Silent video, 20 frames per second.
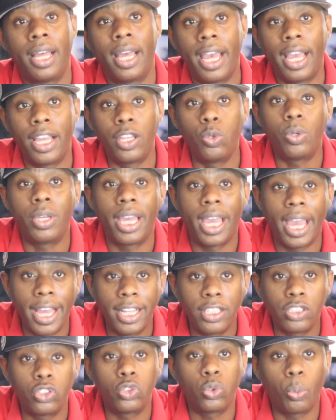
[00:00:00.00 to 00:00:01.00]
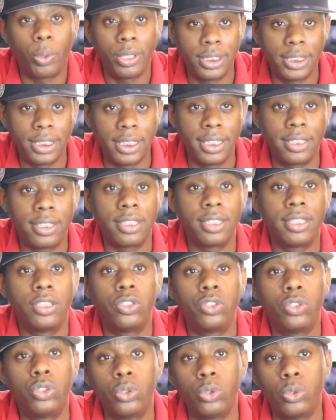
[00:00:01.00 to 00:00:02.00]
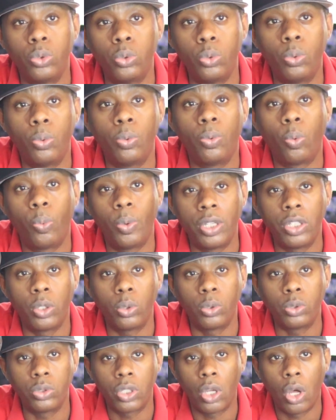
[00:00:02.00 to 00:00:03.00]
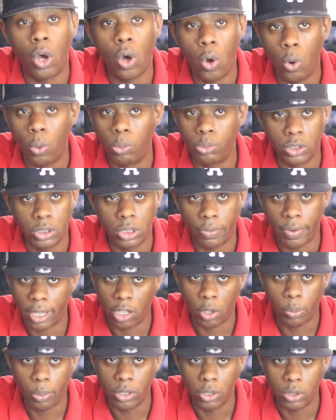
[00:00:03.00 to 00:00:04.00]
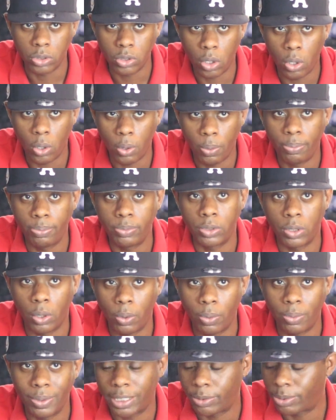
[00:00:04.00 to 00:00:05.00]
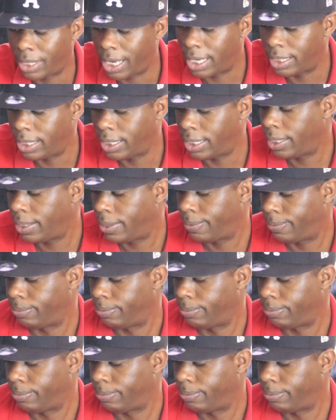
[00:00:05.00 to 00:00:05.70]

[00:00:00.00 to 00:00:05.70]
and you can switch it to Windows Home, just a regular Windows Home. So that's what I did.